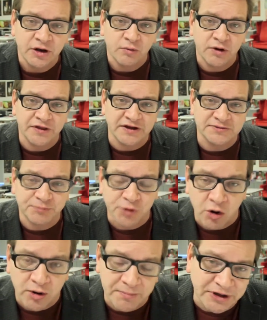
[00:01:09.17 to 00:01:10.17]
with its
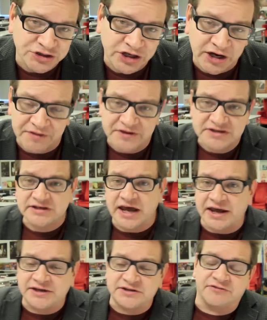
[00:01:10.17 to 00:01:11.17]
prohibition on the
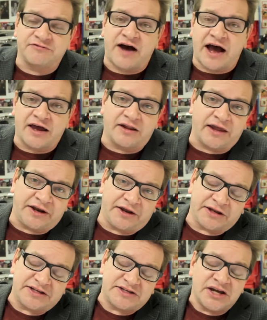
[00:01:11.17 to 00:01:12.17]
states of violating
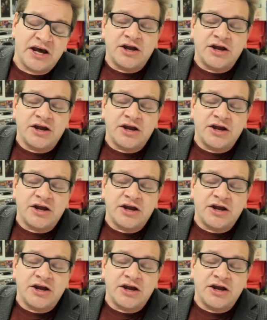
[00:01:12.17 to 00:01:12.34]
its